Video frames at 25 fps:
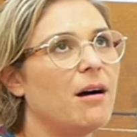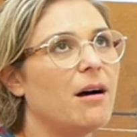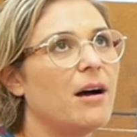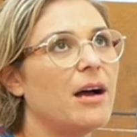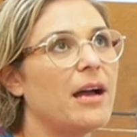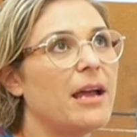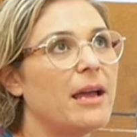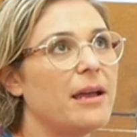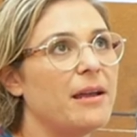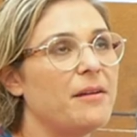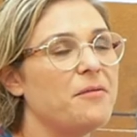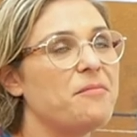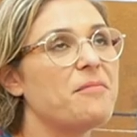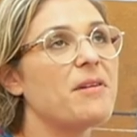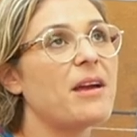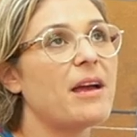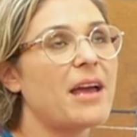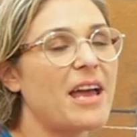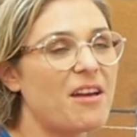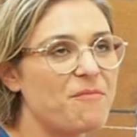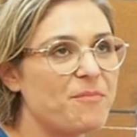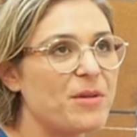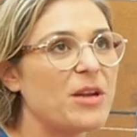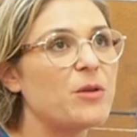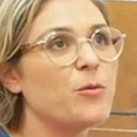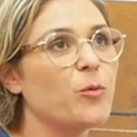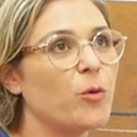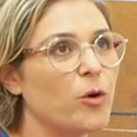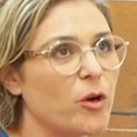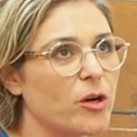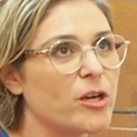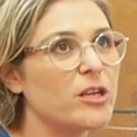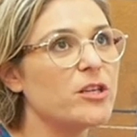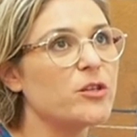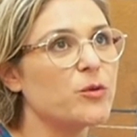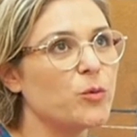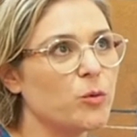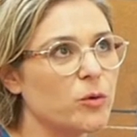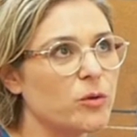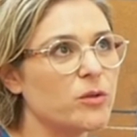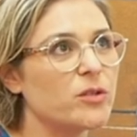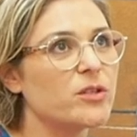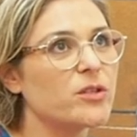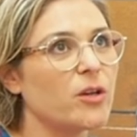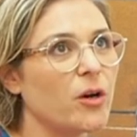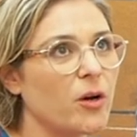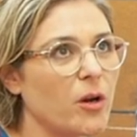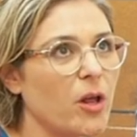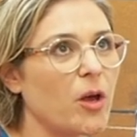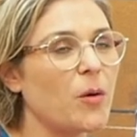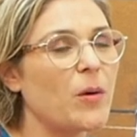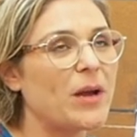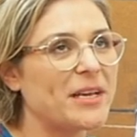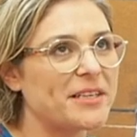I have been working towards solo